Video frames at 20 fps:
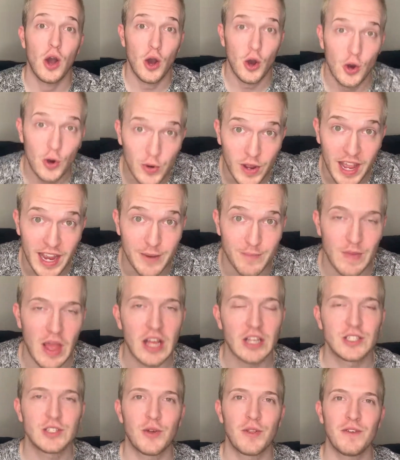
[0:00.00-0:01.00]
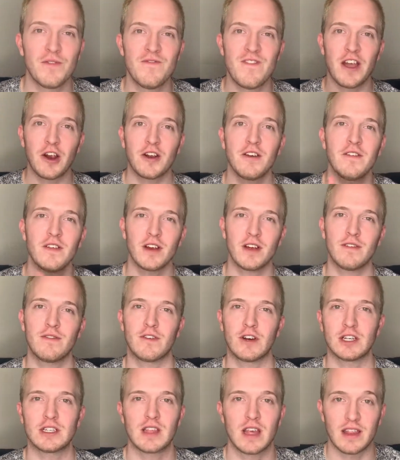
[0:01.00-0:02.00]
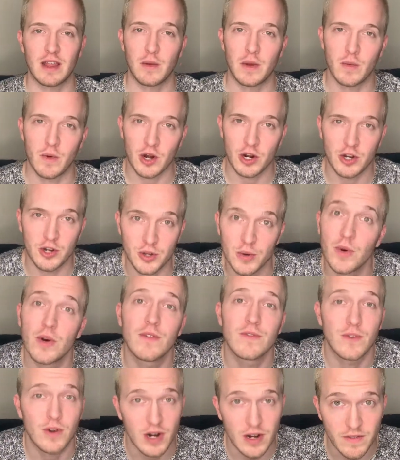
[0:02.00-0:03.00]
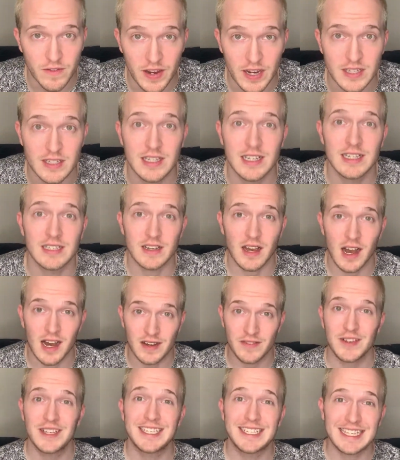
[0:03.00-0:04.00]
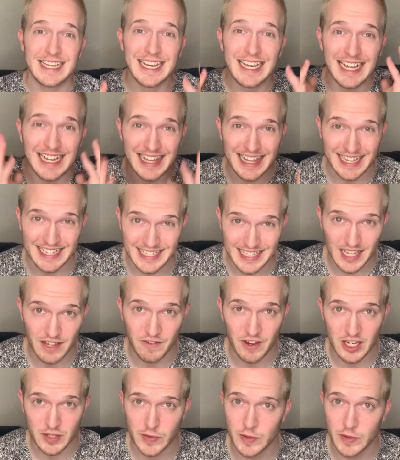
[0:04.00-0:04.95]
Okay, so the very first thing that we want to do for our face is obviously cleanse the face.